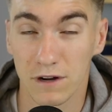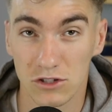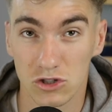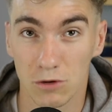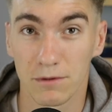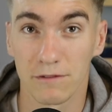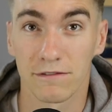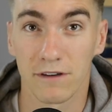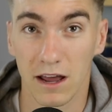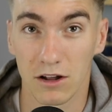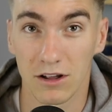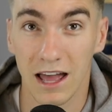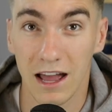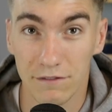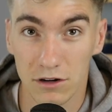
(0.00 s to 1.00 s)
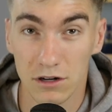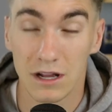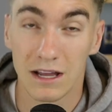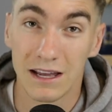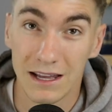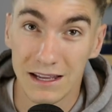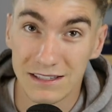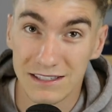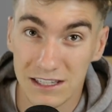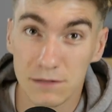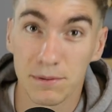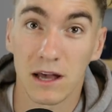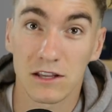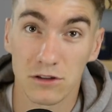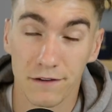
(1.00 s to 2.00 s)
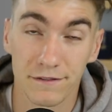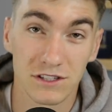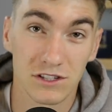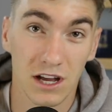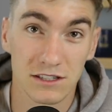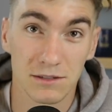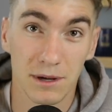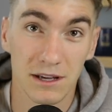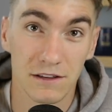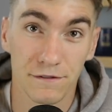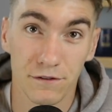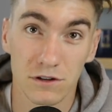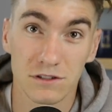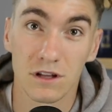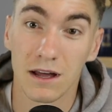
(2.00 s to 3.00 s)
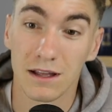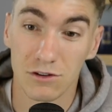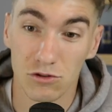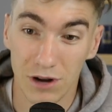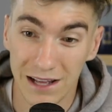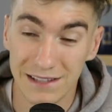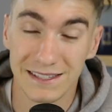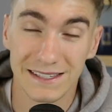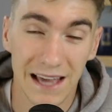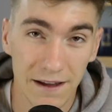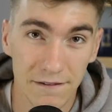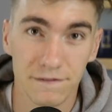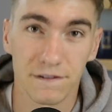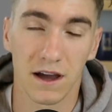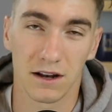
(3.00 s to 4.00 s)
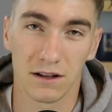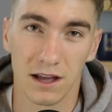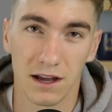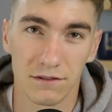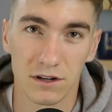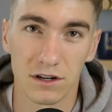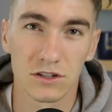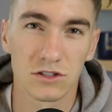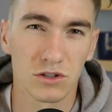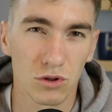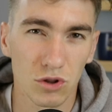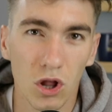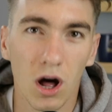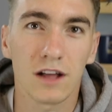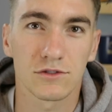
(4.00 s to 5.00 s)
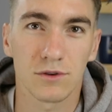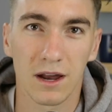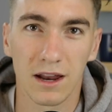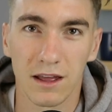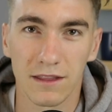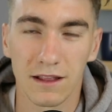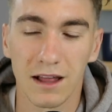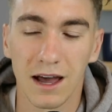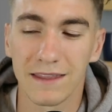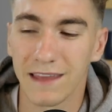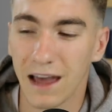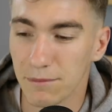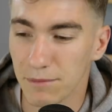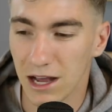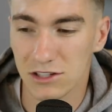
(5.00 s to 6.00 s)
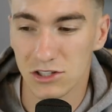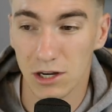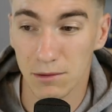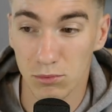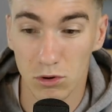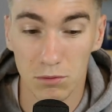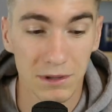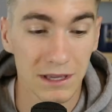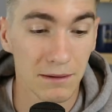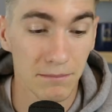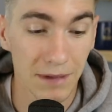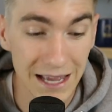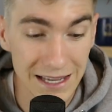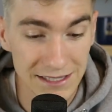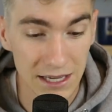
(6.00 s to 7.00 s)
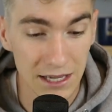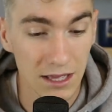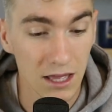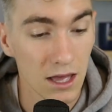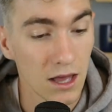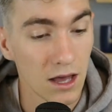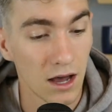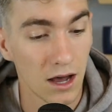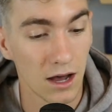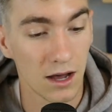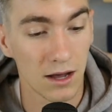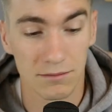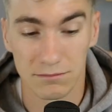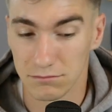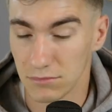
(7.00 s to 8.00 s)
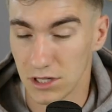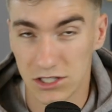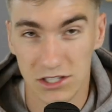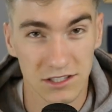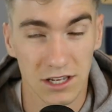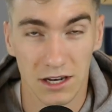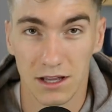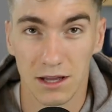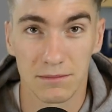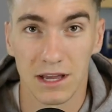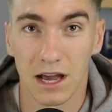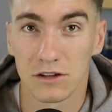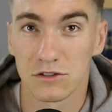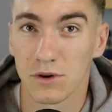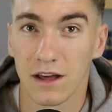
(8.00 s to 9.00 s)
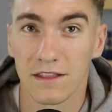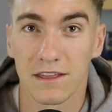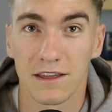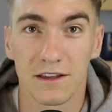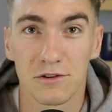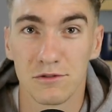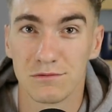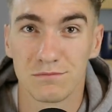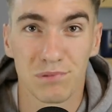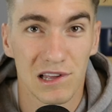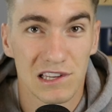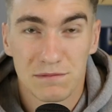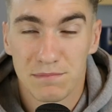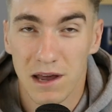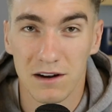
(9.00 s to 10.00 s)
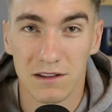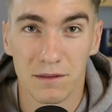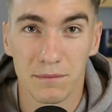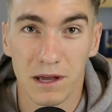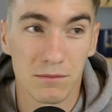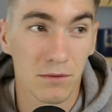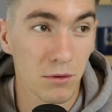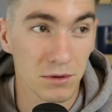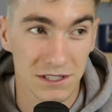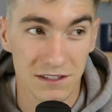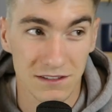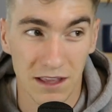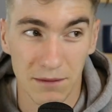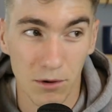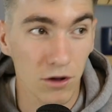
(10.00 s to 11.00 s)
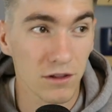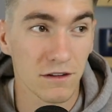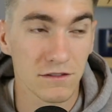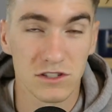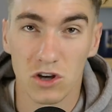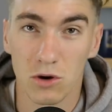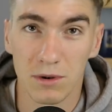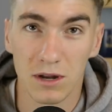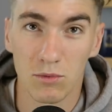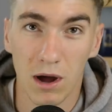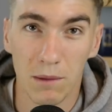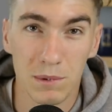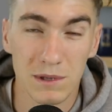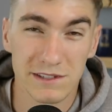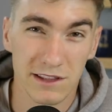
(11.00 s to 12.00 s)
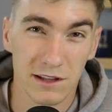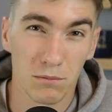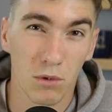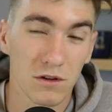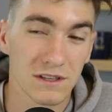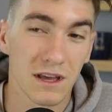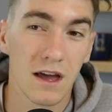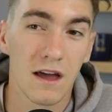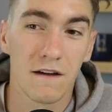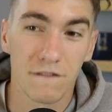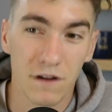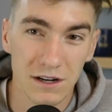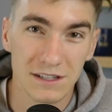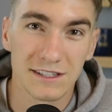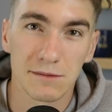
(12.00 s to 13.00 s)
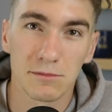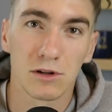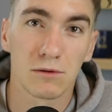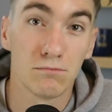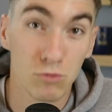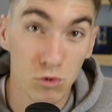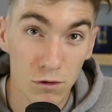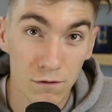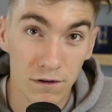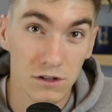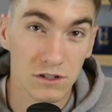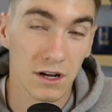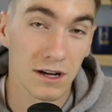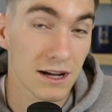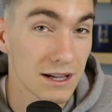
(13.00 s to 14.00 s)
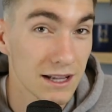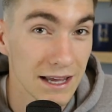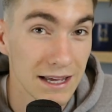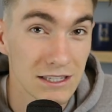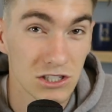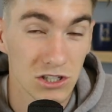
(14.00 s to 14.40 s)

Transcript: French Open final ever. Tsitsipas will have his chance to make his first Grand Slam final ever. So lots riding on the line. That matchup will be amazing. It's just going to come down to, I think, who plays better in the big moments, because they both have so many weapons and they're both very similar movers on clay.